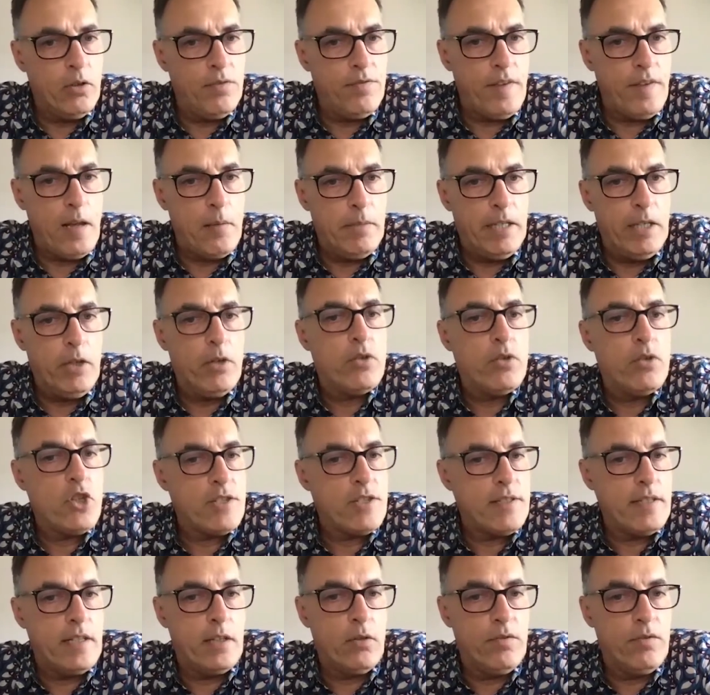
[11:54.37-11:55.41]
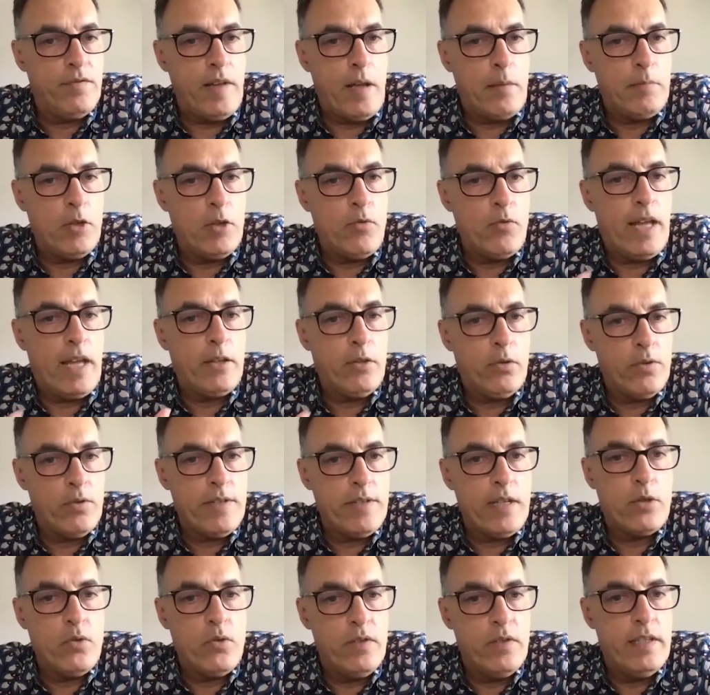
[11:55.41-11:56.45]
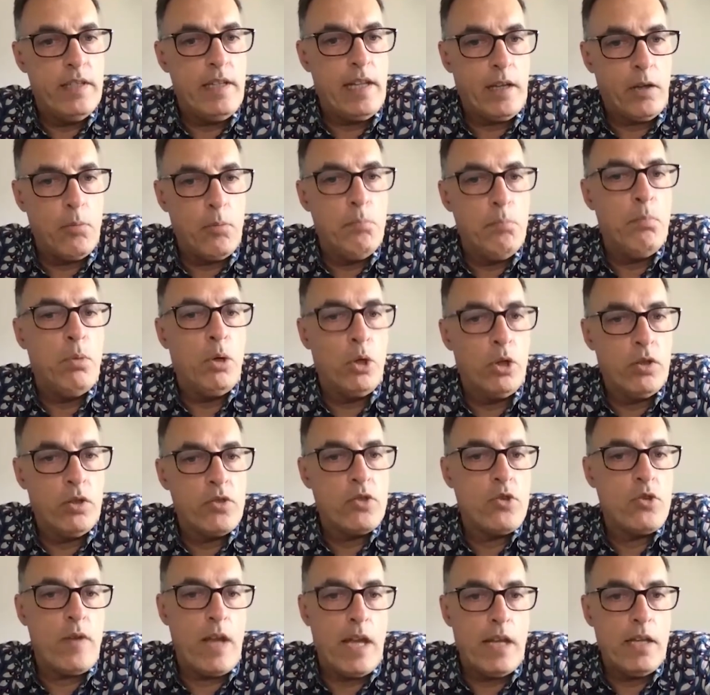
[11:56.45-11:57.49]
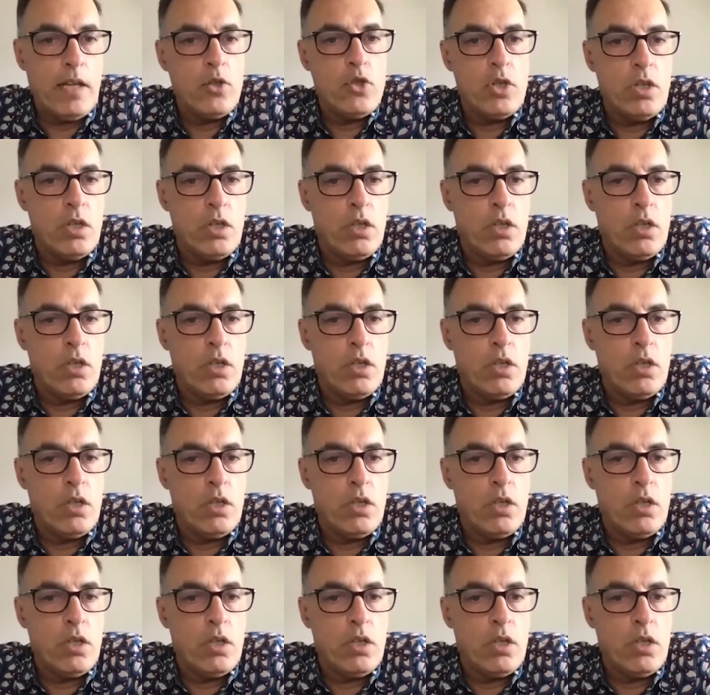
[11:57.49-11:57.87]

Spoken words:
family, or just single family rentals that you did like a BRRRR strategy?